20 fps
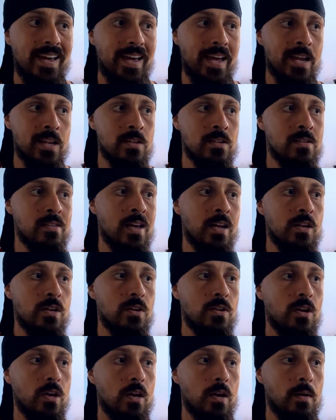and
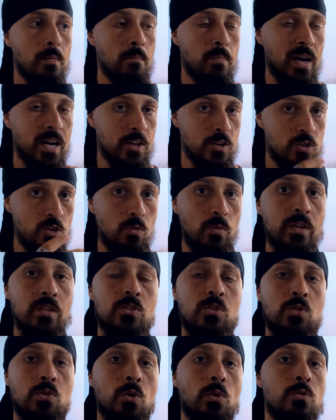then by doing
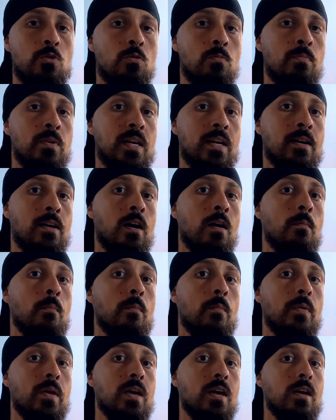so, you
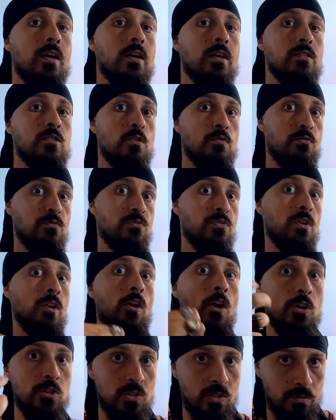become the
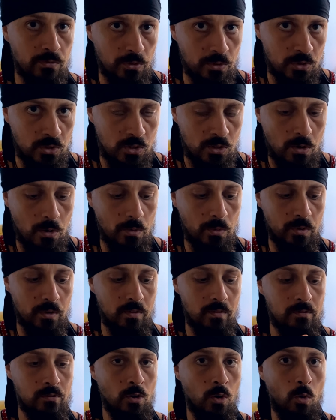philosopher's stone,
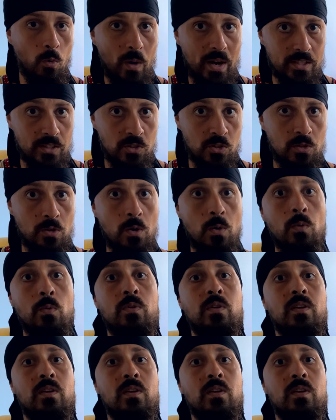the red stone